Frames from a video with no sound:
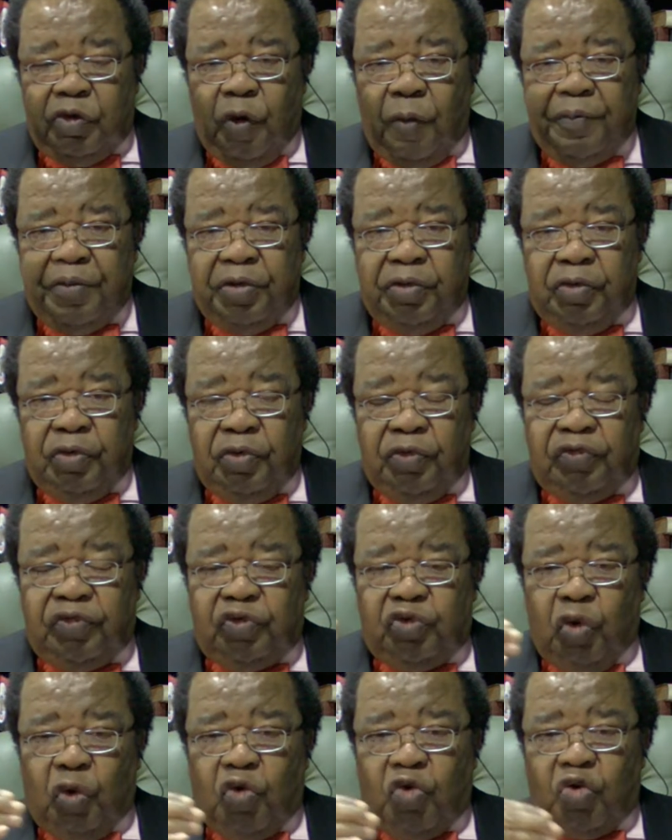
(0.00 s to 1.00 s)
to be
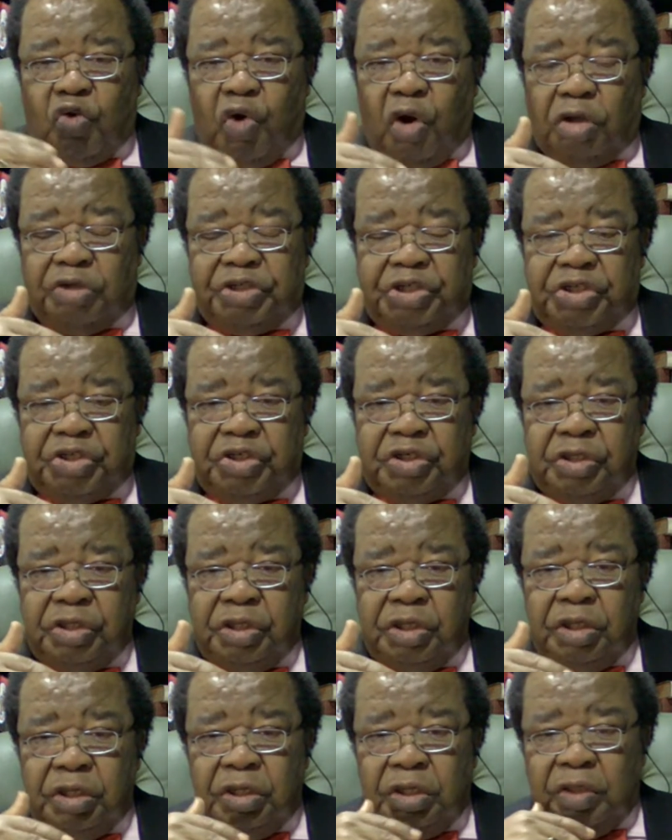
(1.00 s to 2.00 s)
used to crush
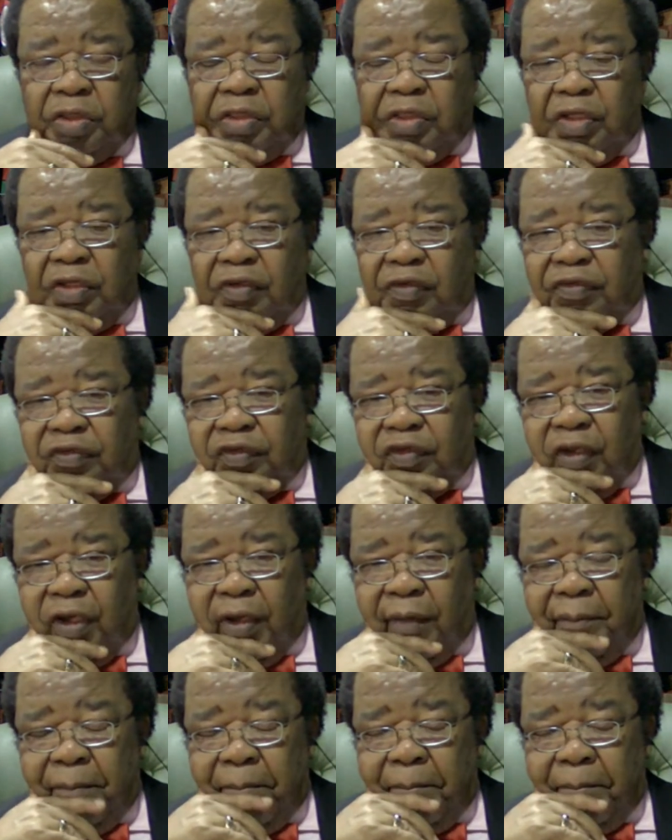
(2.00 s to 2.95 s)
this